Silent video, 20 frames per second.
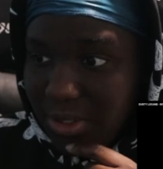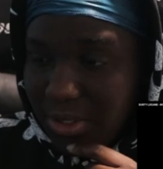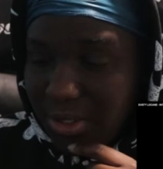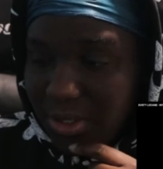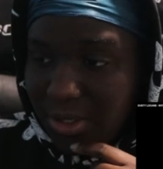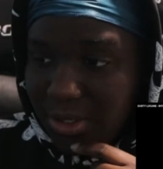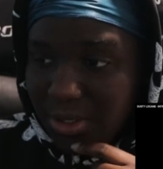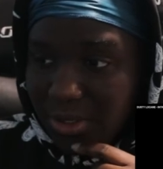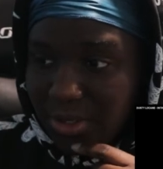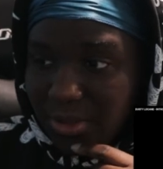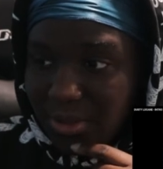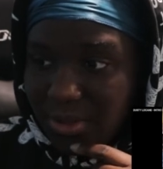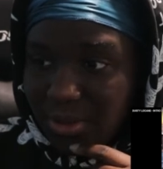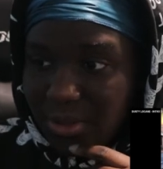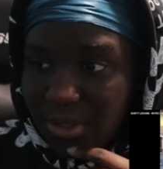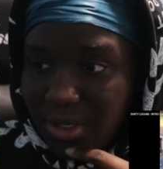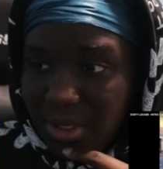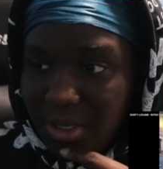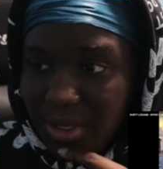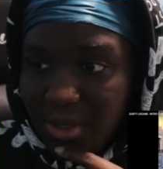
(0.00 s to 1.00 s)
Yo.
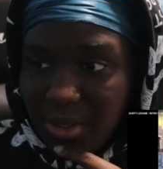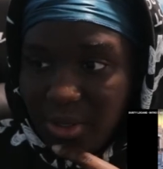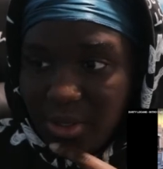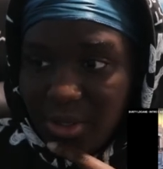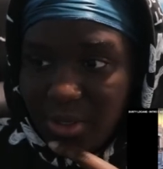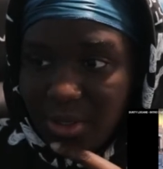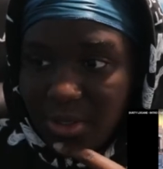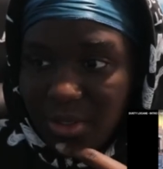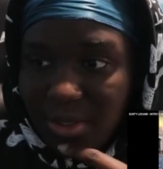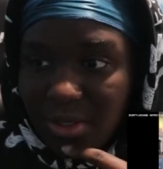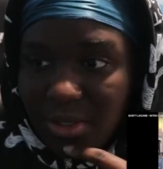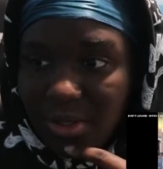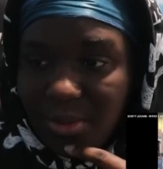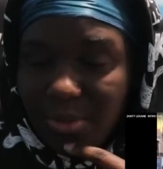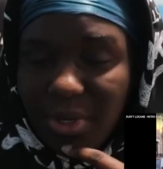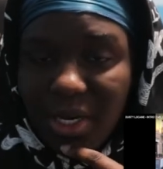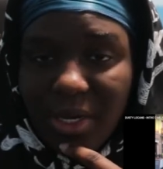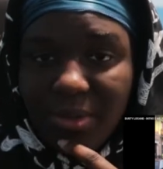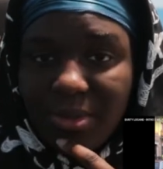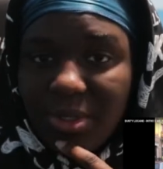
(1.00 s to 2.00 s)

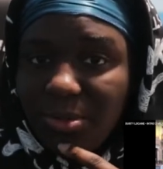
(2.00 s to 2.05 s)
Pop